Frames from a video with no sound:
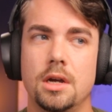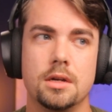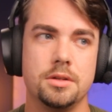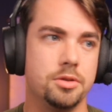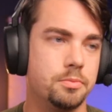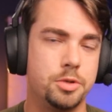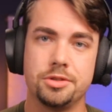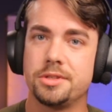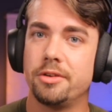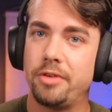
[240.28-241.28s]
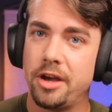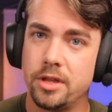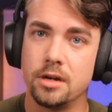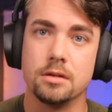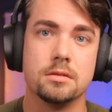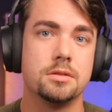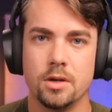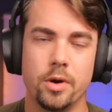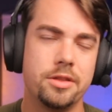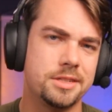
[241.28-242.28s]
you know put yourself out there.
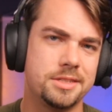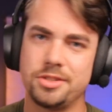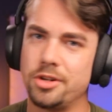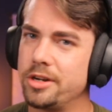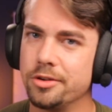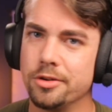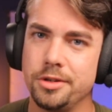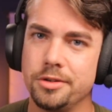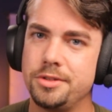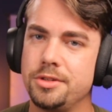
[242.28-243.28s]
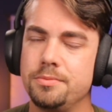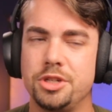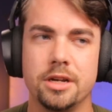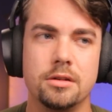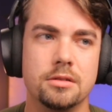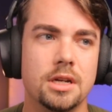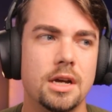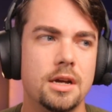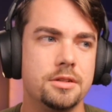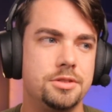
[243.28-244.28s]
Whether it's starting your own YouTube channel,
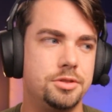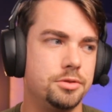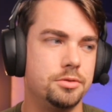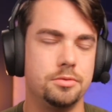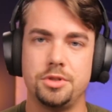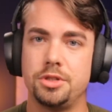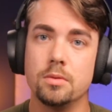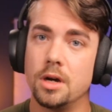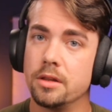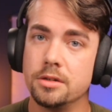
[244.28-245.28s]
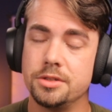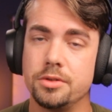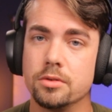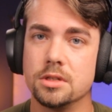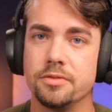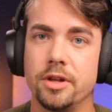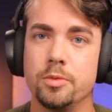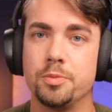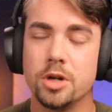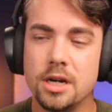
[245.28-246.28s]
to show others your
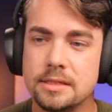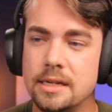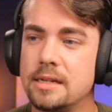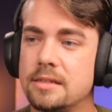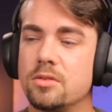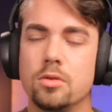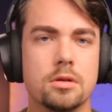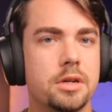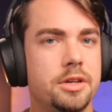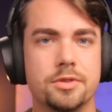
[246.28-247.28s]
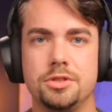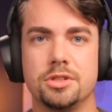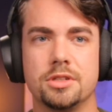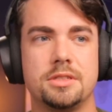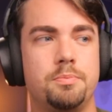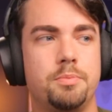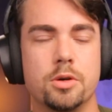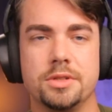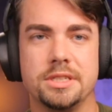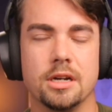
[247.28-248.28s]
development process or even just
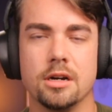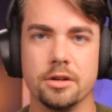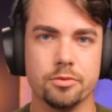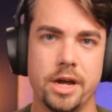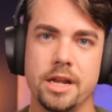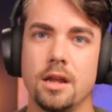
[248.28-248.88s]
posting on Reddit